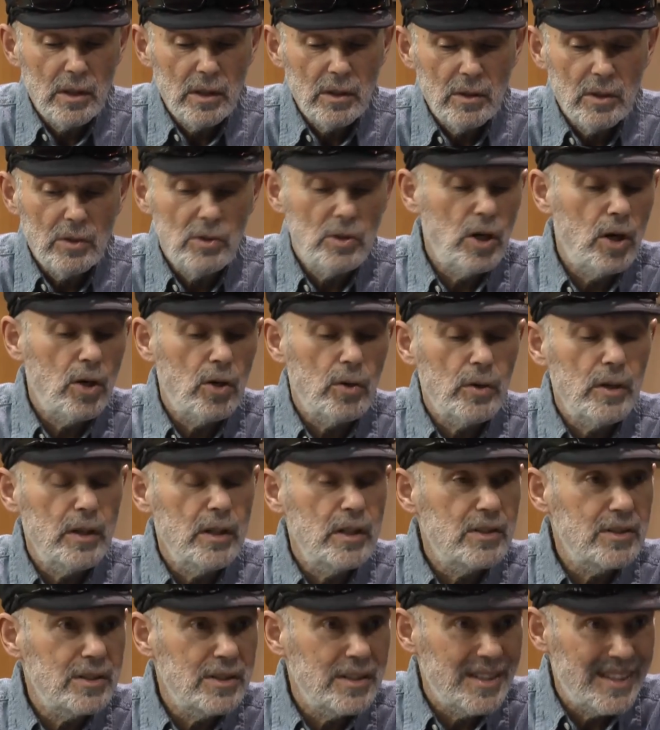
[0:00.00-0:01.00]
the Torah
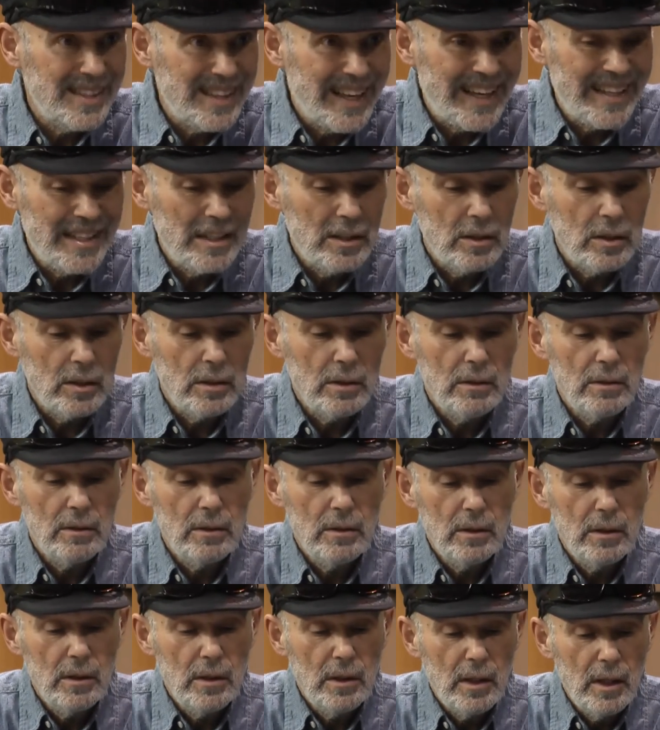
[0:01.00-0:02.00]
is light.
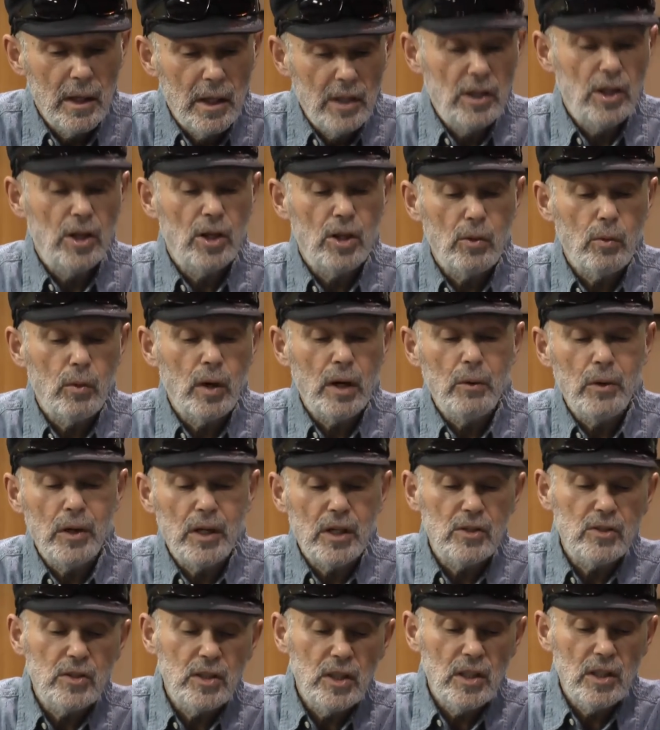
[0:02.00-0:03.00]
And the only way we
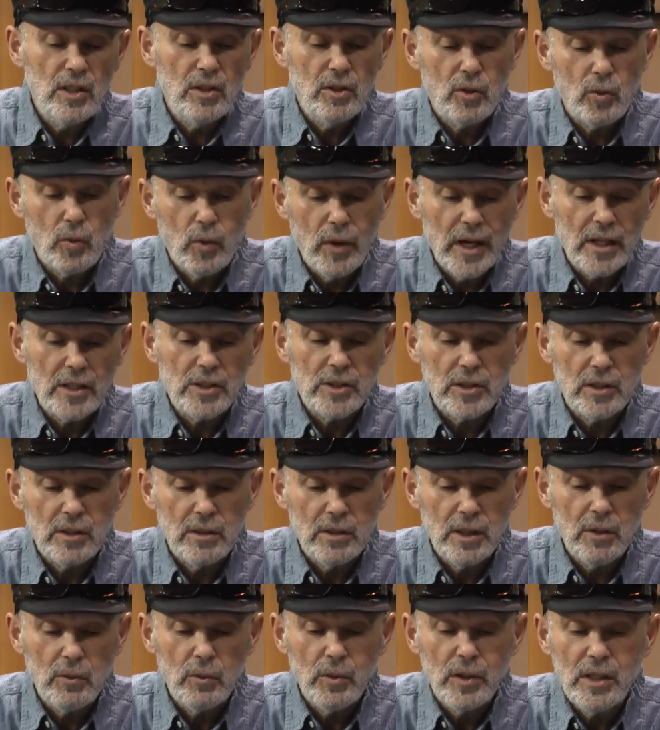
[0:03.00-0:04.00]
can see the
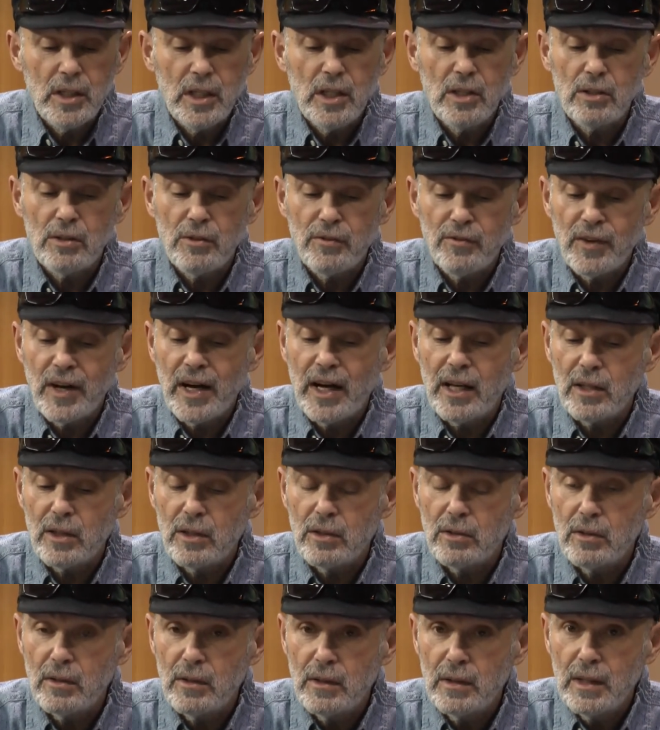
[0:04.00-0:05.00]
direction that we need to
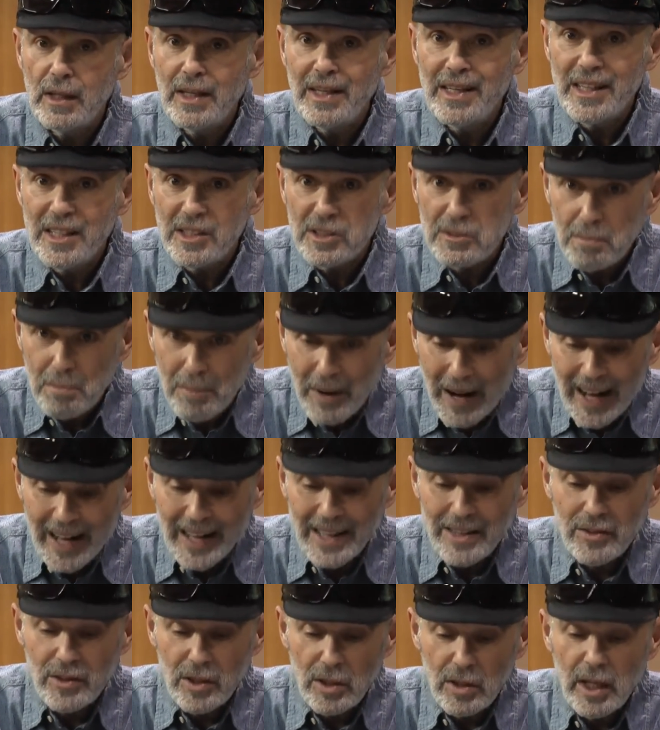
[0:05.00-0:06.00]
follow is
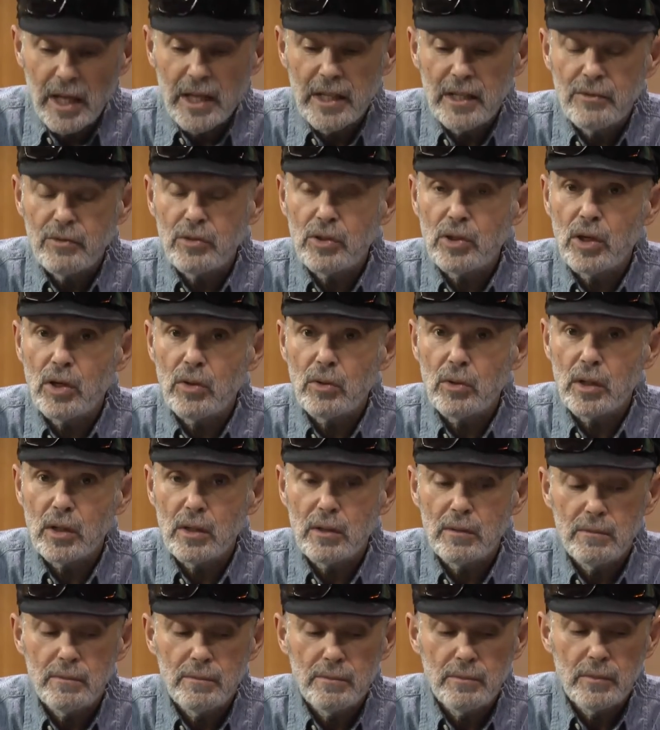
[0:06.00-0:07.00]
by the light of Torah.
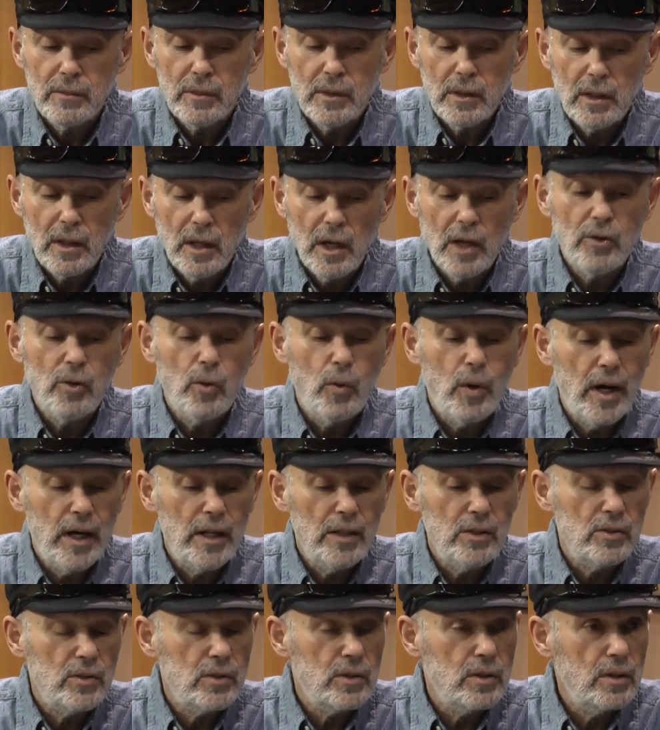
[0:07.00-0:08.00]

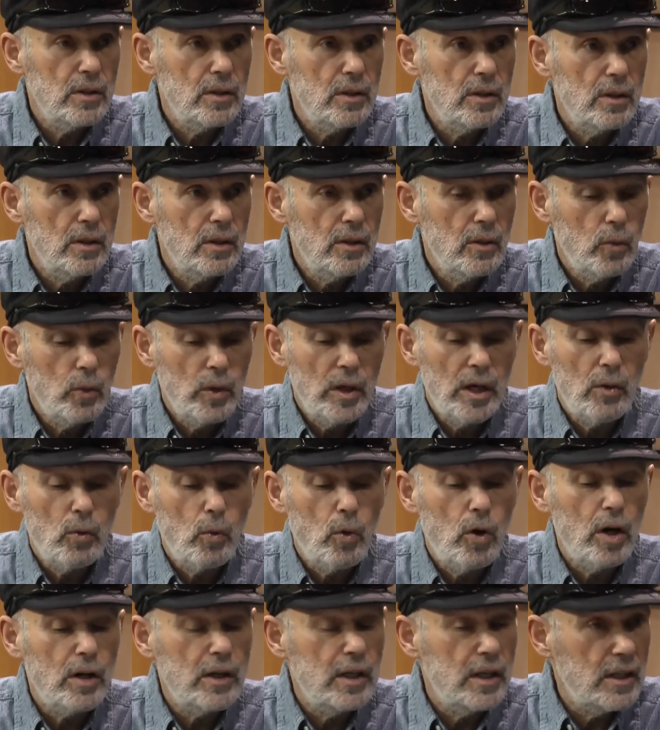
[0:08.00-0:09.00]
Otherwise, we are
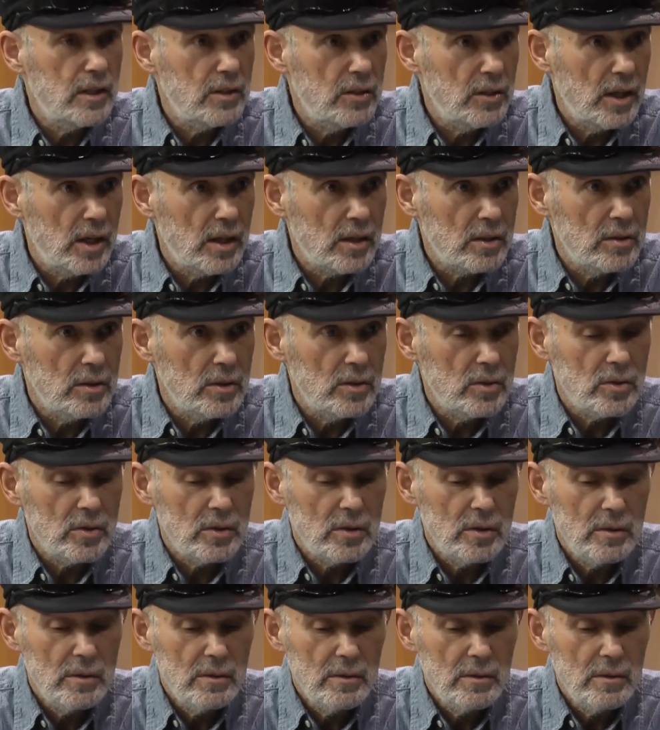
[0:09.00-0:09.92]
walking in darkness.